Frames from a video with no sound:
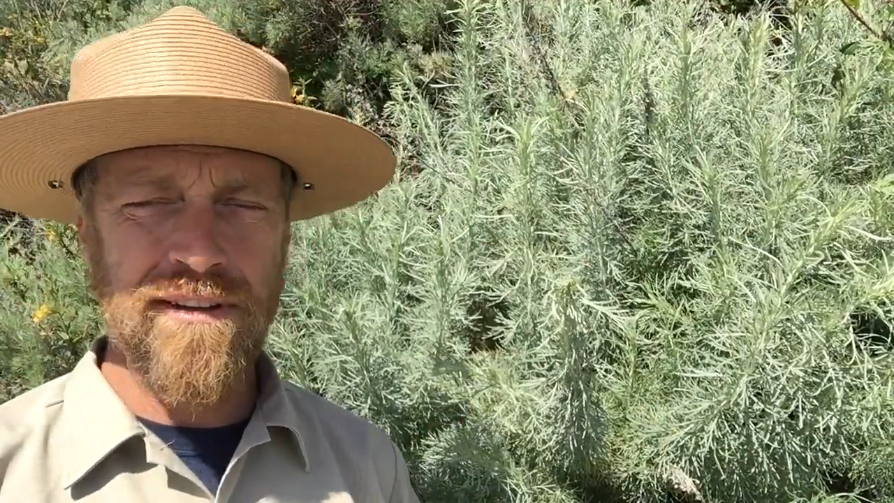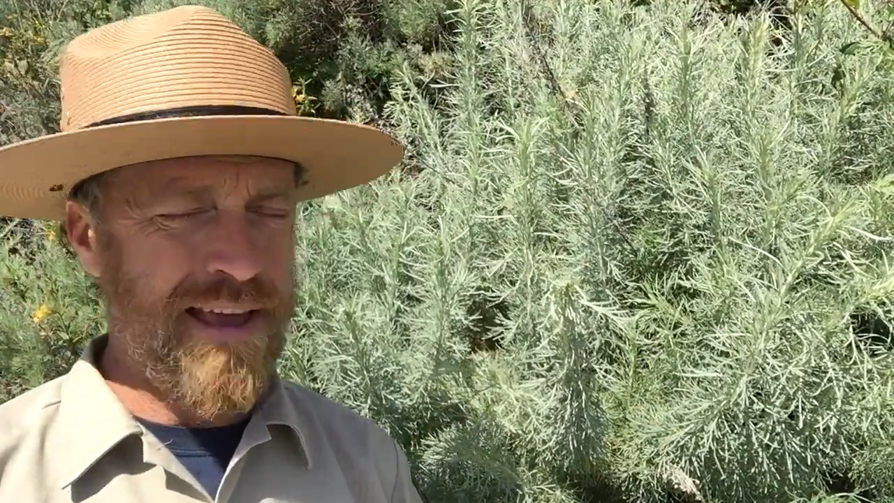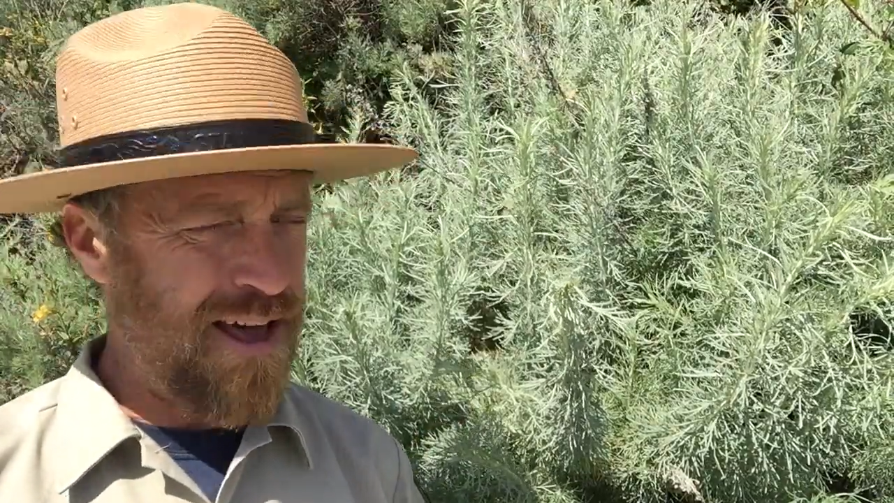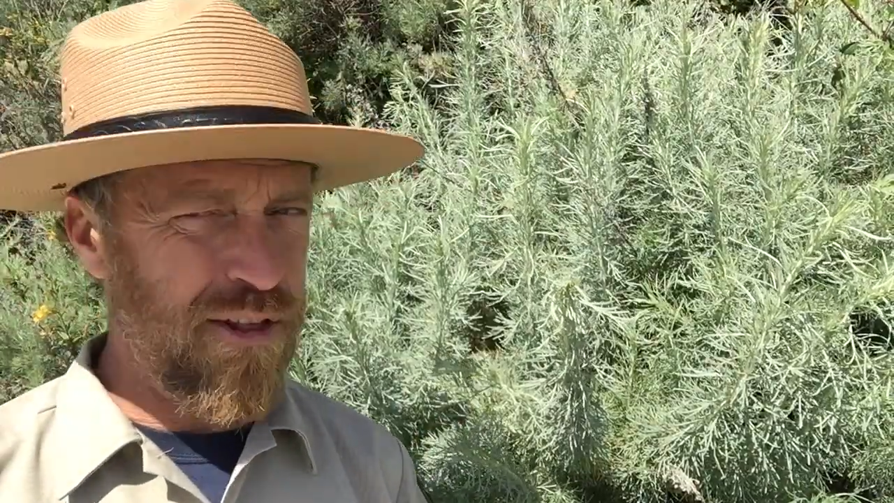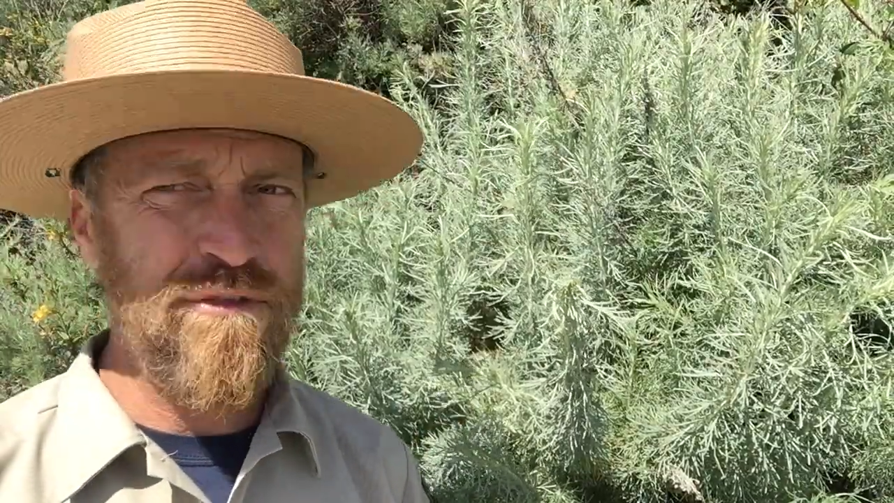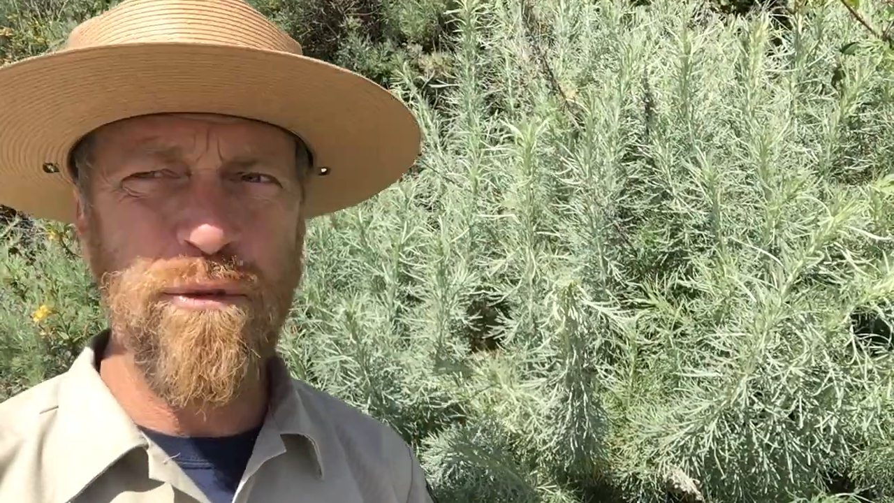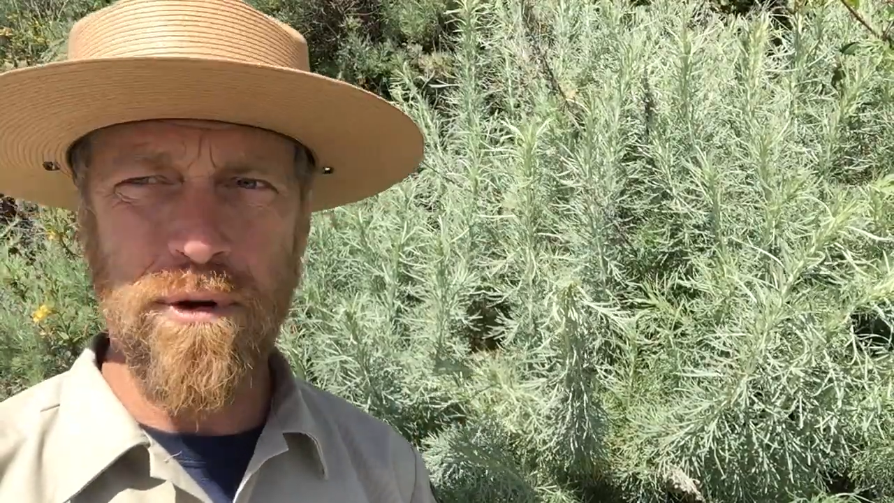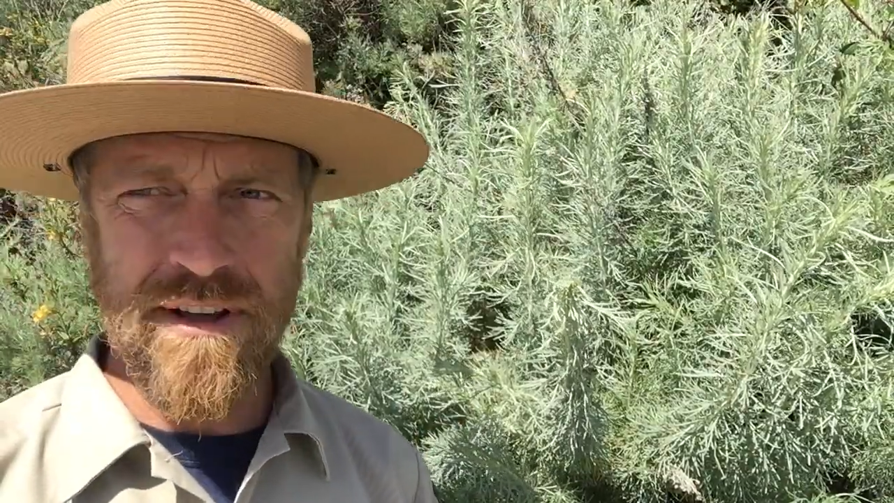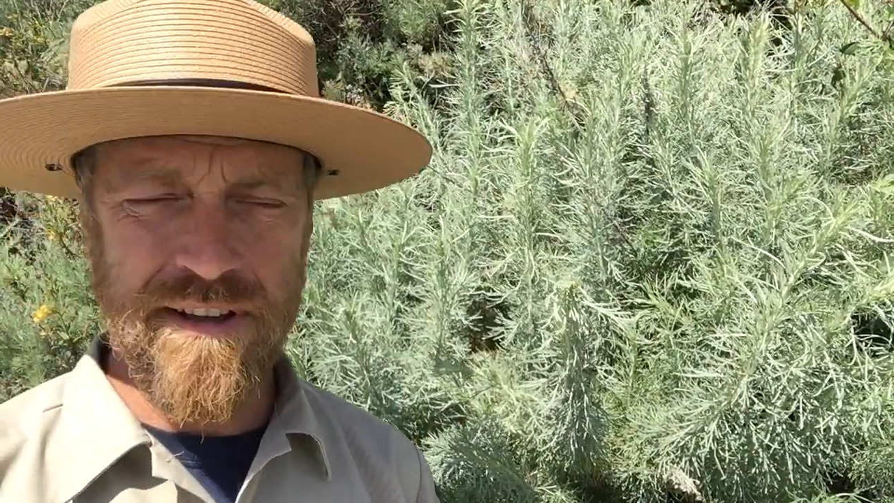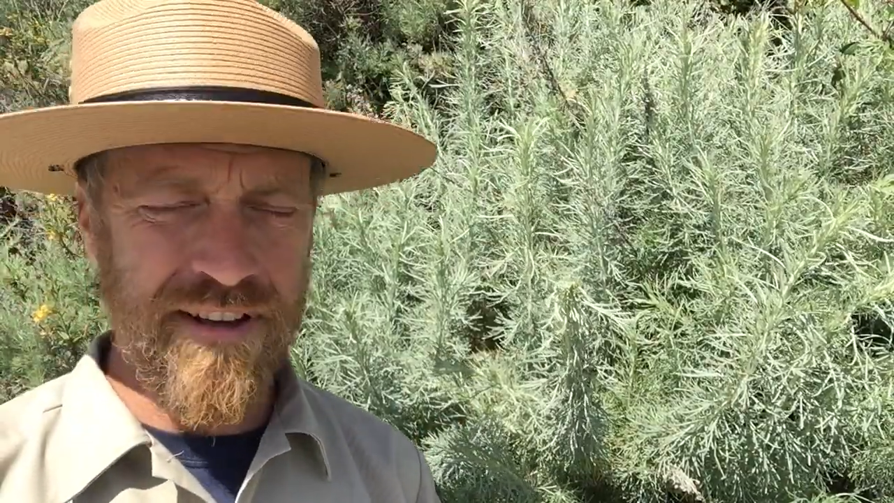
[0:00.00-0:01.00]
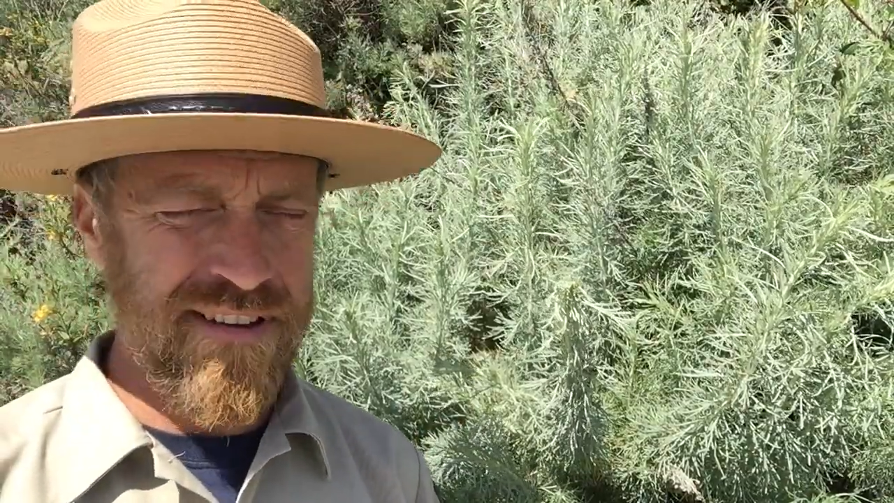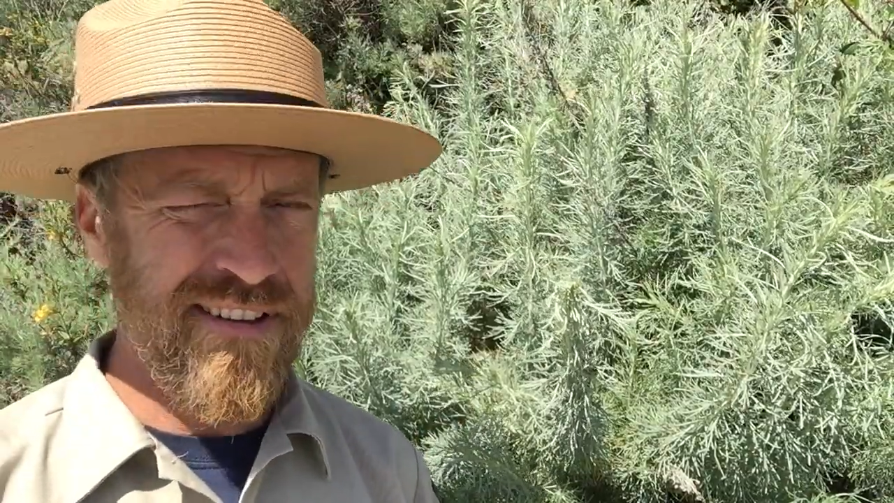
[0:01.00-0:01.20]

californica.